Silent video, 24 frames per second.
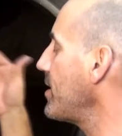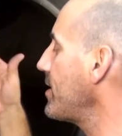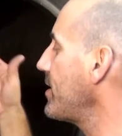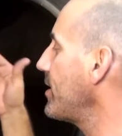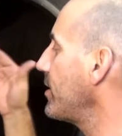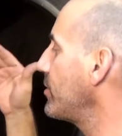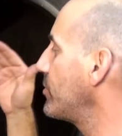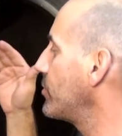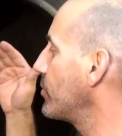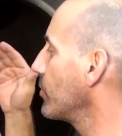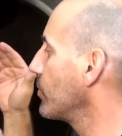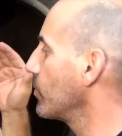to
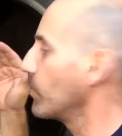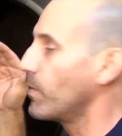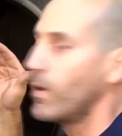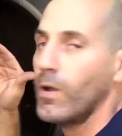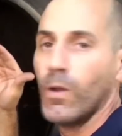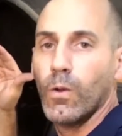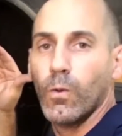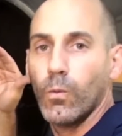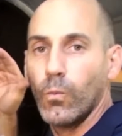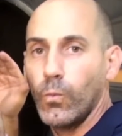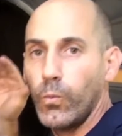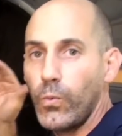get your
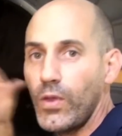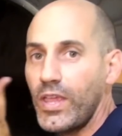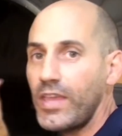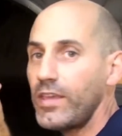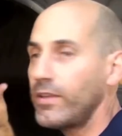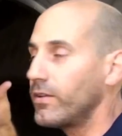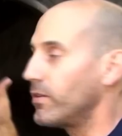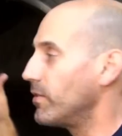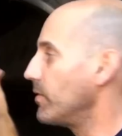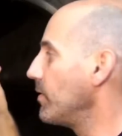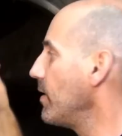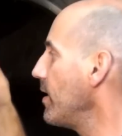
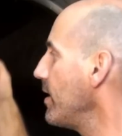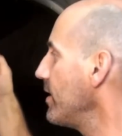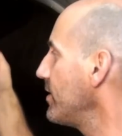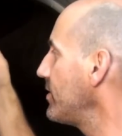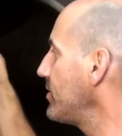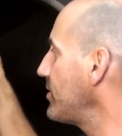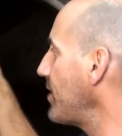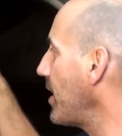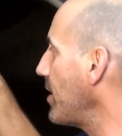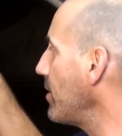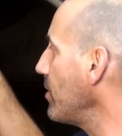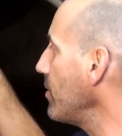wheel
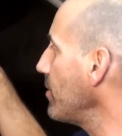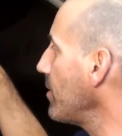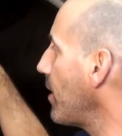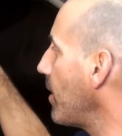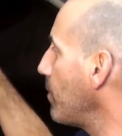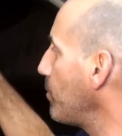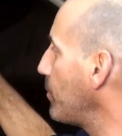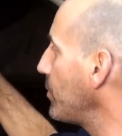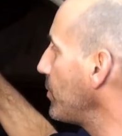centered up